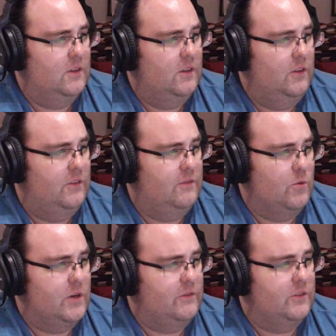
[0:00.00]
the
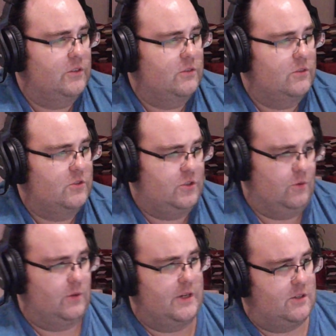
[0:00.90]
four different
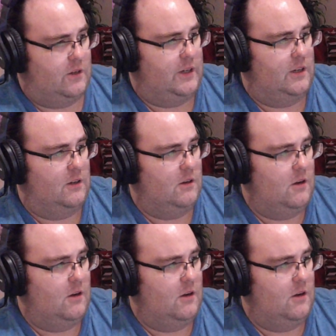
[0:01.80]
stories on here